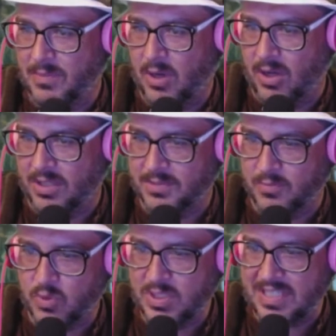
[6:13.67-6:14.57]

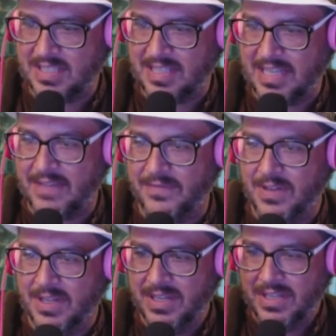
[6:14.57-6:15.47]
Awesome. Whiskey Steve,
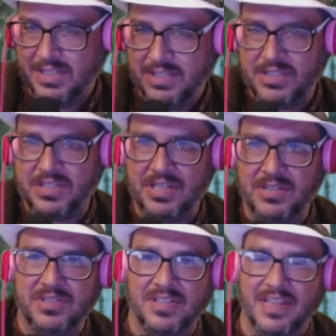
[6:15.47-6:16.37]

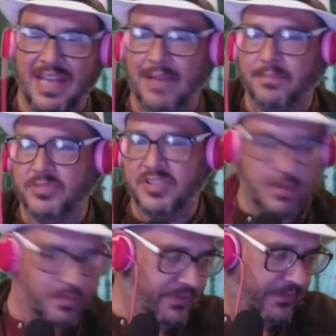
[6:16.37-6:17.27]
cheers to that.
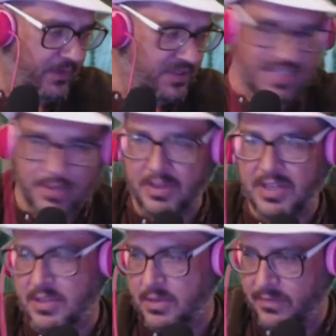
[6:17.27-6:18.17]
So the first thing we're going to
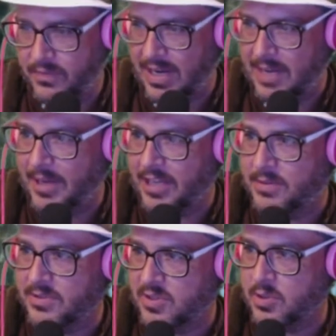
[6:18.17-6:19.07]
do, for anybody who
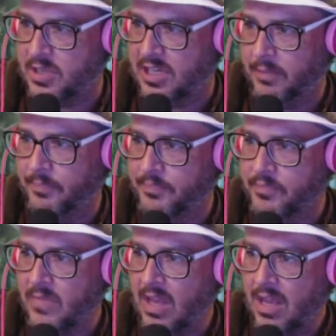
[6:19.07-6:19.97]
is new here,
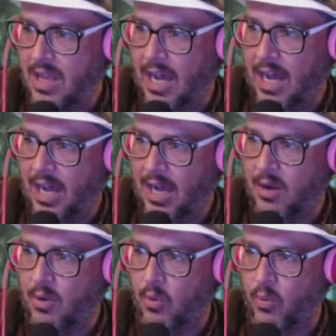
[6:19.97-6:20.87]

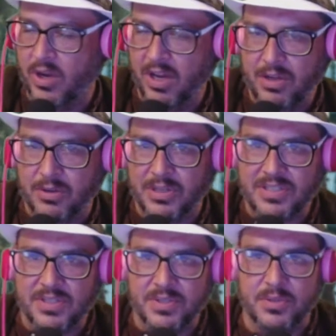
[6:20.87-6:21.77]
we're going
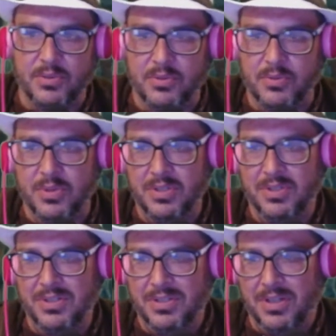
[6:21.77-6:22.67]
to do
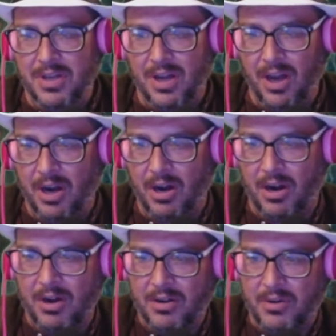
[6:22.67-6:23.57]

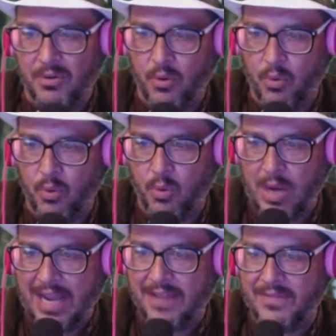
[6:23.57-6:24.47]
our
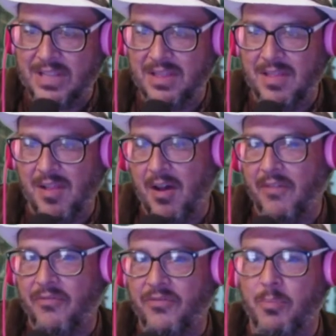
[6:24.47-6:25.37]

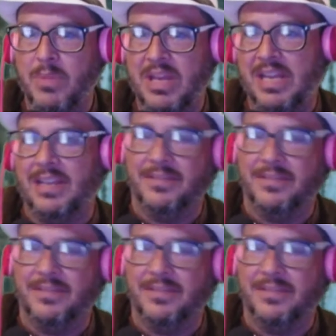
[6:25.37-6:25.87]
Ravenloft Minute.